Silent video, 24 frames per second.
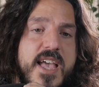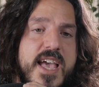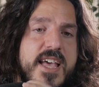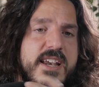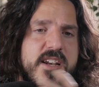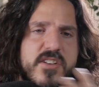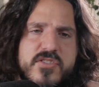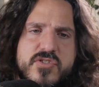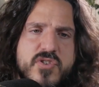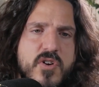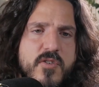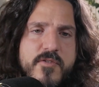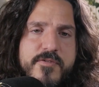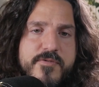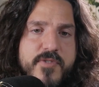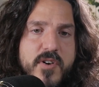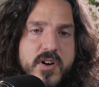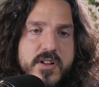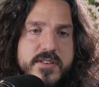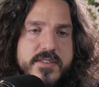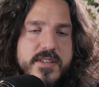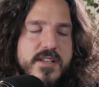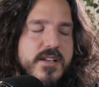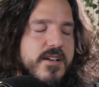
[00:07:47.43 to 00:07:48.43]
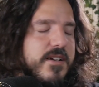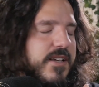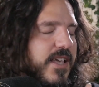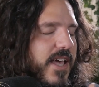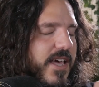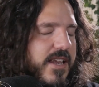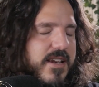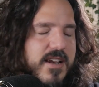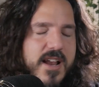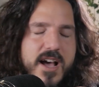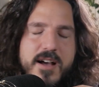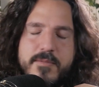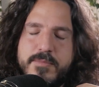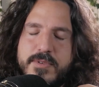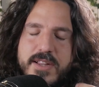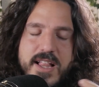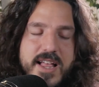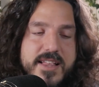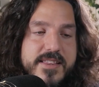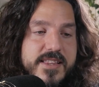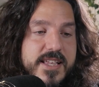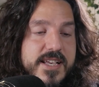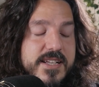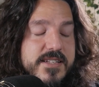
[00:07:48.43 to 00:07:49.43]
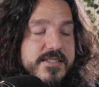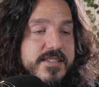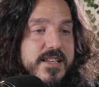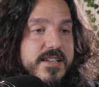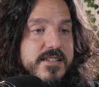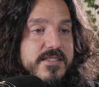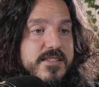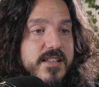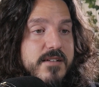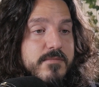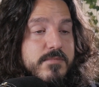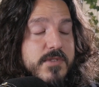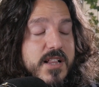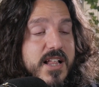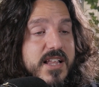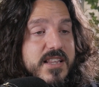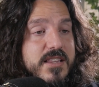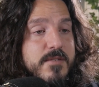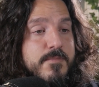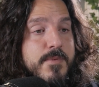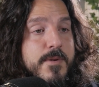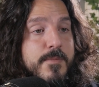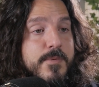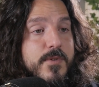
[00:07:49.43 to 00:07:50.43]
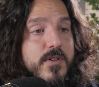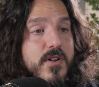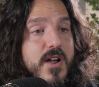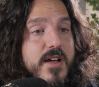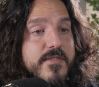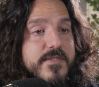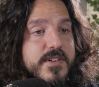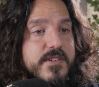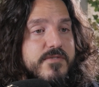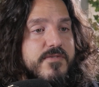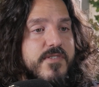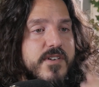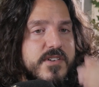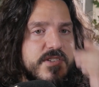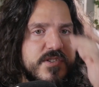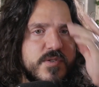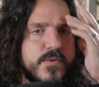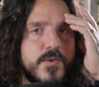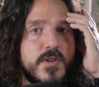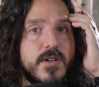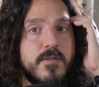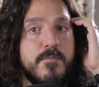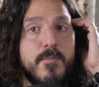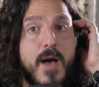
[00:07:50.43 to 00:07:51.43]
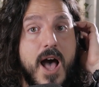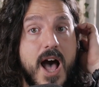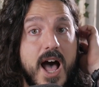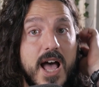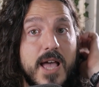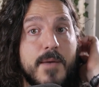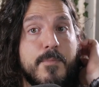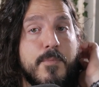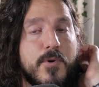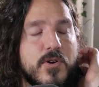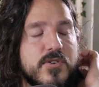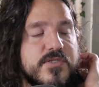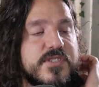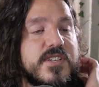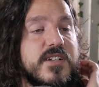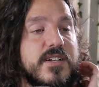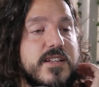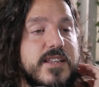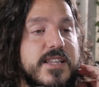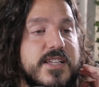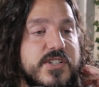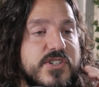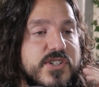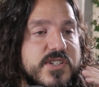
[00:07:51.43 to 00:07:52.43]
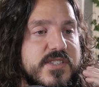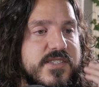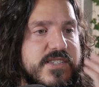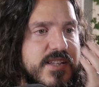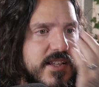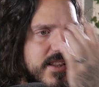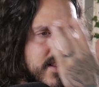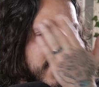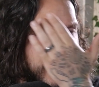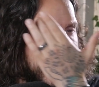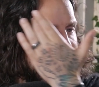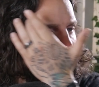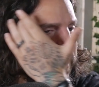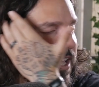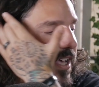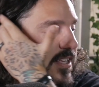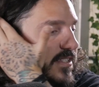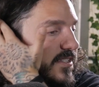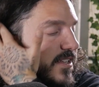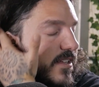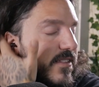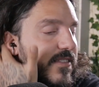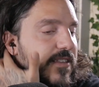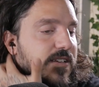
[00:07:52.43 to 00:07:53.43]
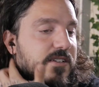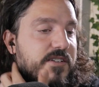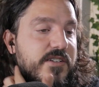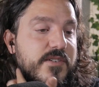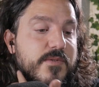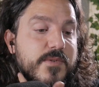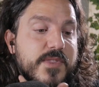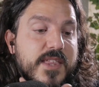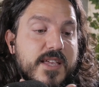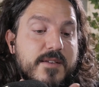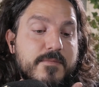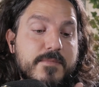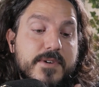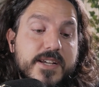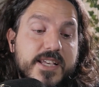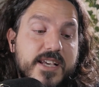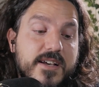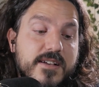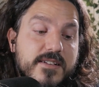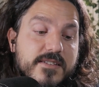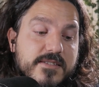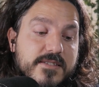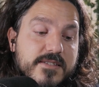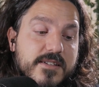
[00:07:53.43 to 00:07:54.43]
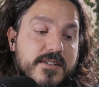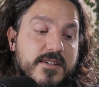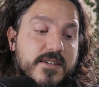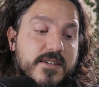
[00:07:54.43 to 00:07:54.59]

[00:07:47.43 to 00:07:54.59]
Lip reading: And it's no fault, again, I'm glad they exist. I'm glad that people are having fun doing them. I personally just didn't like it. It has nothing to do with anybody else.